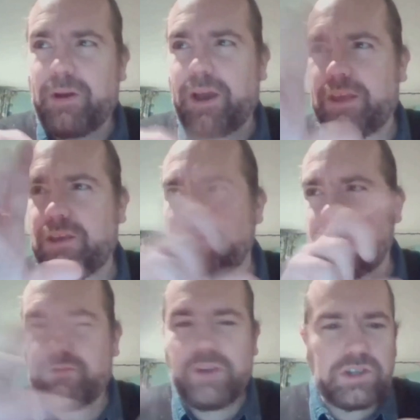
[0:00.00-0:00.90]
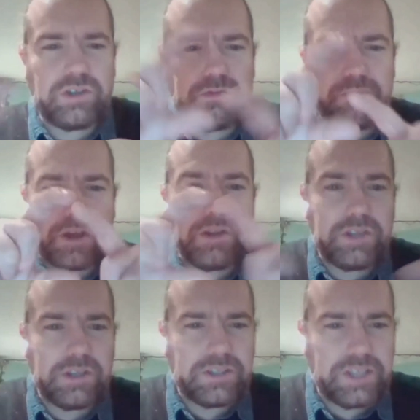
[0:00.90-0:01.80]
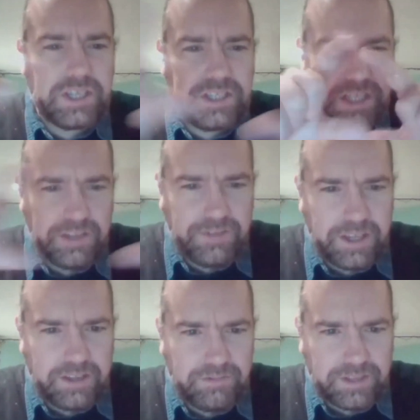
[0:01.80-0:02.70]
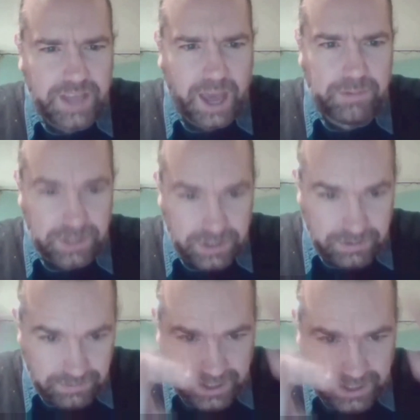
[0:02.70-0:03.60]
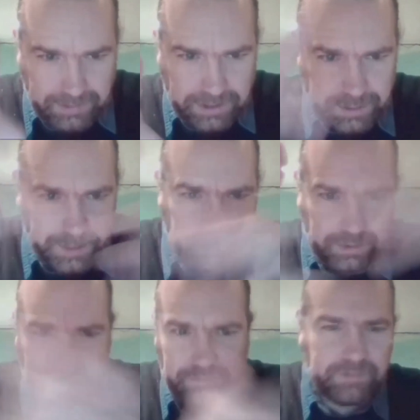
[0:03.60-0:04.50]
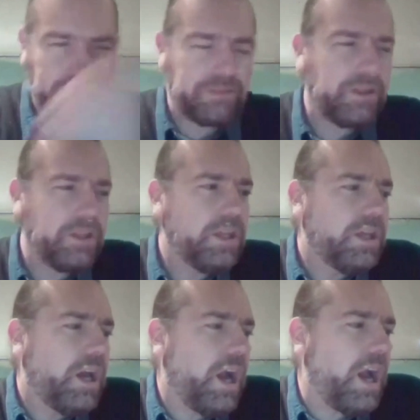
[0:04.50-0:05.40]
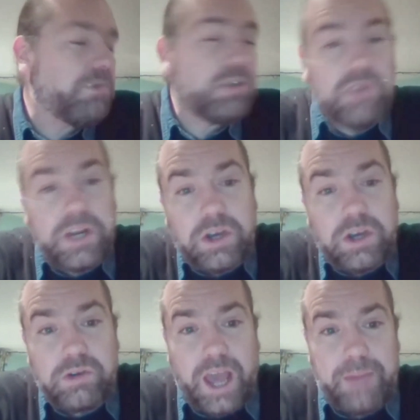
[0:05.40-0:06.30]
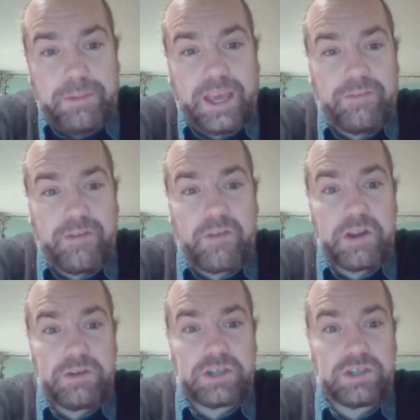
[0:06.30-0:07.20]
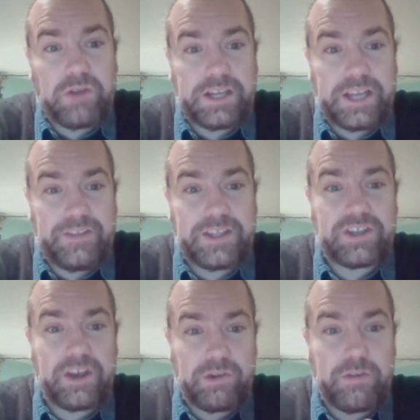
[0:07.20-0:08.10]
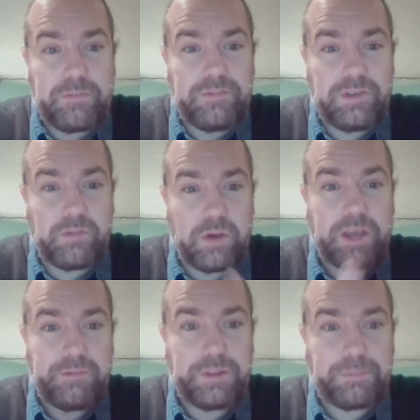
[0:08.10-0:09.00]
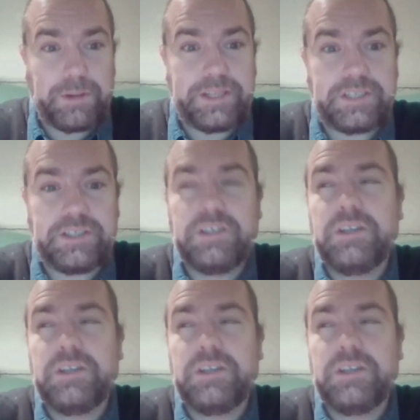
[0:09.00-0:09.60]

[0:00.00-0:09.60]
using CCTV cameras to capture people. And then it was a really cool game. Again, very original idea. And this time you're working for the police.